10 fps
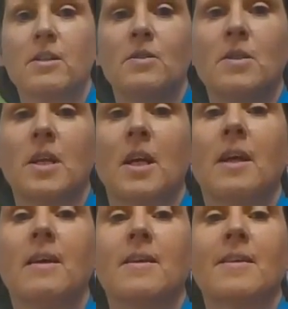So you see
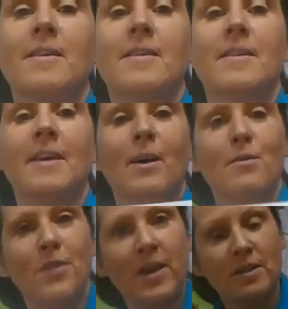how
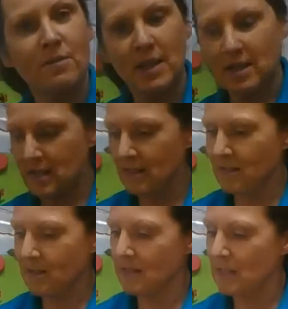effective that is.
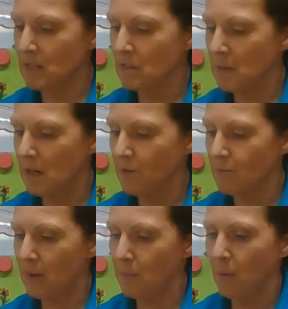So that's the middle of
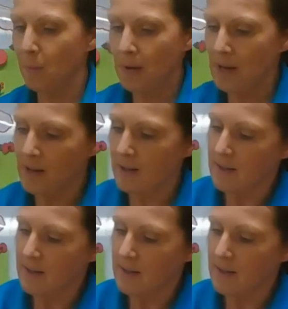my poppy.